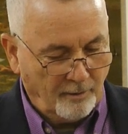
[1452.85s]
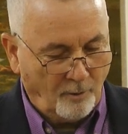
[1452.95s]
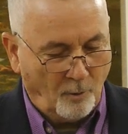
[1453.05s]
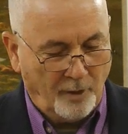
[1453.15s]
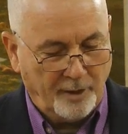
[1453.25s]

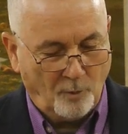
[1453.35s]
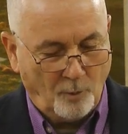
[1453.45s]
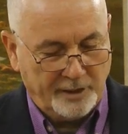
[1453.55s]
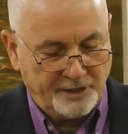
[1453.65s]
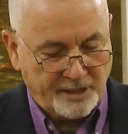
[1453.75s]

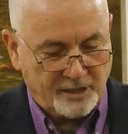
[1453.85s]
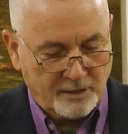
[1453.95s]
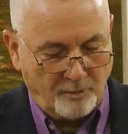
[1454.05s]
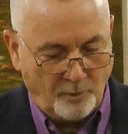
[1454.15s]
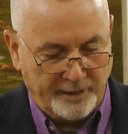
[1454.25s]

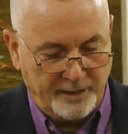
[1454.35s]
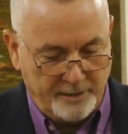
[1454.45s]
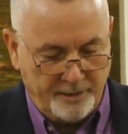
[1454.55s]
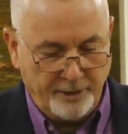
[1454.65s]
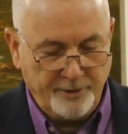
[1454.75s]
we
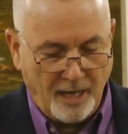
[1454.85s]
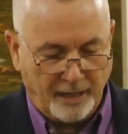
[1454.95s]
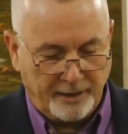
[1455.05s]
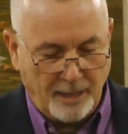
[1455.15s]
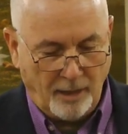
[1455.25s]
do
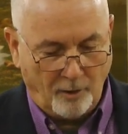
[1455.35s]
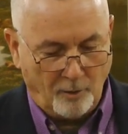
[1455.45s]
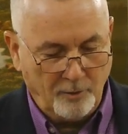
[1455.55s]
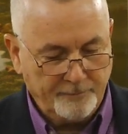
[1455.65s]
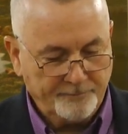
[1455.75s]
not know,